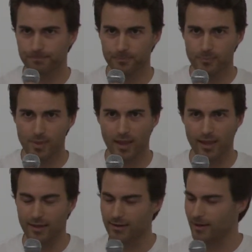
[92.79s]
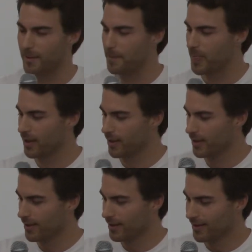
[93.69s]
And
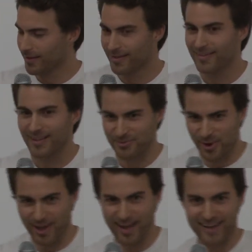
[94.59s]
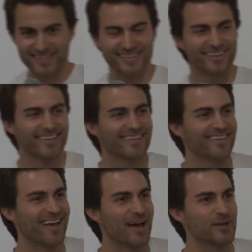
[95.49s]
that's right, Oxy in
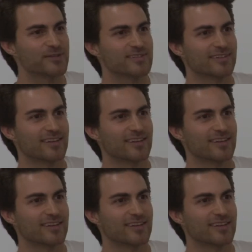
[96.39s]
the house.